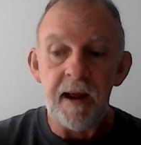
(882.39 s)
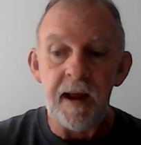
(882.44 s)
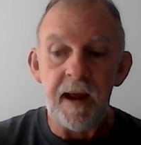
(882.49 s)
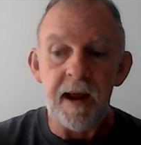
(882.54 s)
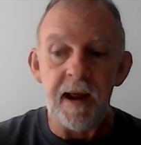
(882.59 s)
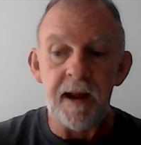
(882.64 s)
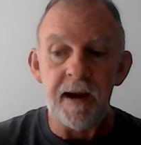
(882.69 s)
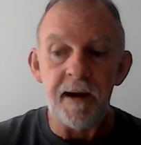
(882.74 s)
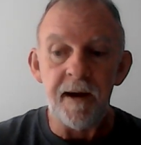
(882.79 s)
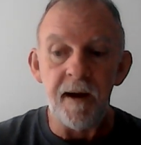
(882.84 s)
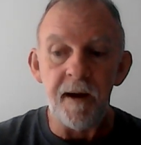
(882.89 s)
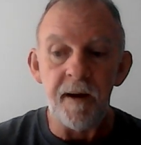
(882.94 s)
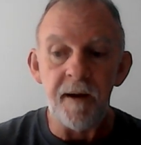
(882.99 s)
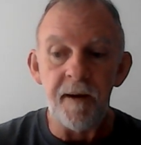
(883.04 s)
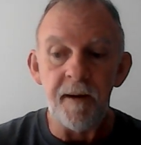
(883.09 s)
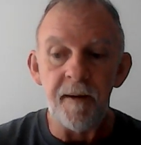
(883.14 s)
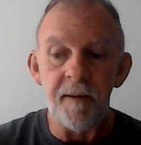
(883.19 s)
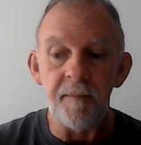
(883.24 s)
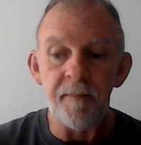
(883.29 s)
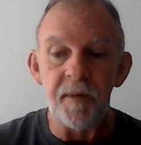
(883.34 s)
And
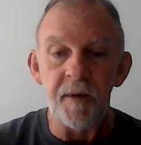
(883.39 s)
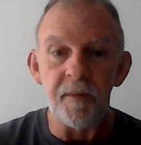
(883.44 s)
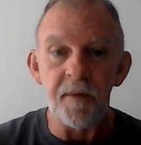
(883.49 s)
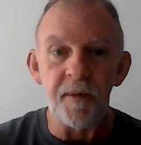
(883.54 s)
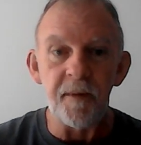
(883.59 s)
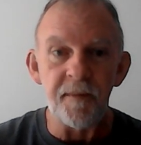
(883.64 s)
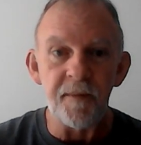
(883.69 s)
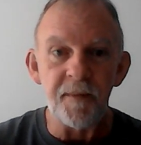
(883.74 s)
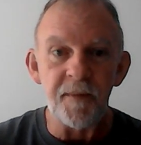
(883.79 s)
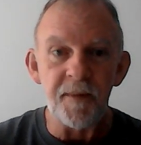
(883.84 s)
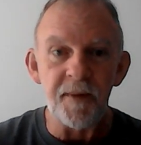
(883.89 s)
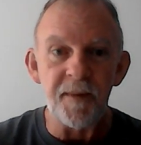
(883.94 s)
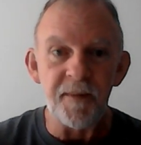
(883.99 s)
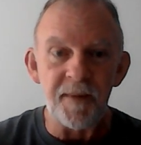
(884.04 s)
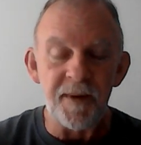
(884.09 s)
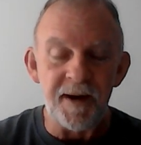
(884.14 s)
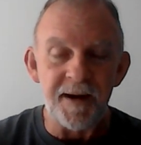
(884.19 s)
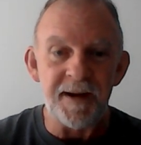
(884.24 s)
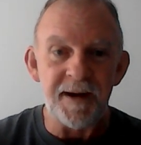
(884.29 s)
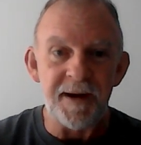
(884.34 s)
we're
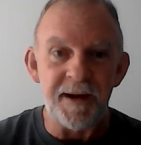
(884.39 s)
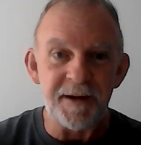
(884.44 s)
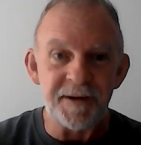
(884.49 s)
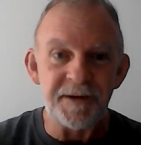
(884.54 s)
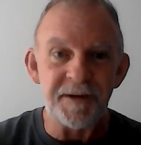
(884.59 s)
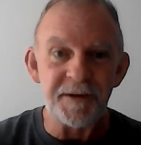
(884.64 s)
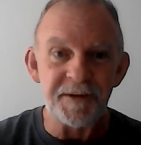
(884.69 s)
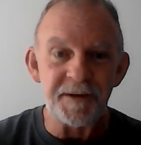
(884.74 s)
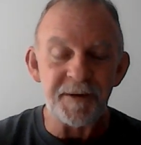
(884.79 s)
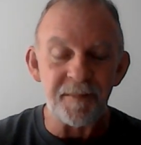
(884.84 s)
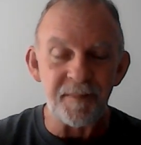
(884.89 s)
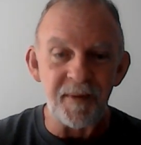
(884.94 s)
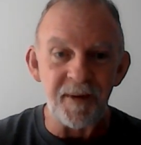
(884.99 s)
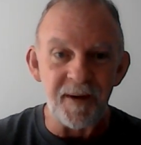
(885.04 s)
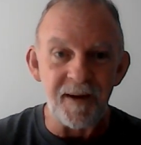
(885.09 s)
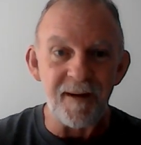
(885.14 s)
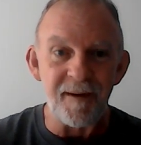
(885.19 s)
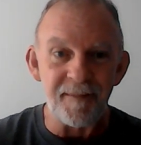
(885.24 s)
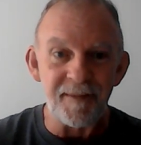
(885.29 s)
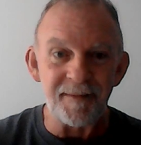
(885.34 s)
running into some
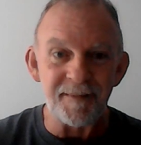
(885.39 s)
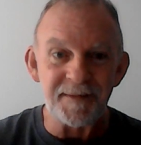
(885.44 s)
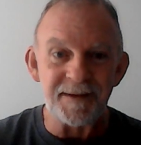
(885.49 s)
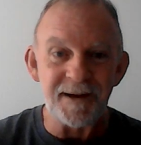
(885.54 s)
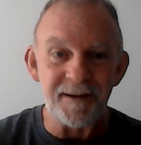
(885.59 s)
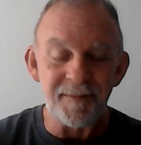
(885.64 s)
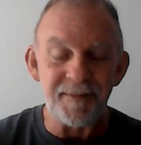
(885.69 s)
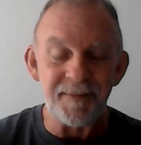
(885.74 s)
problems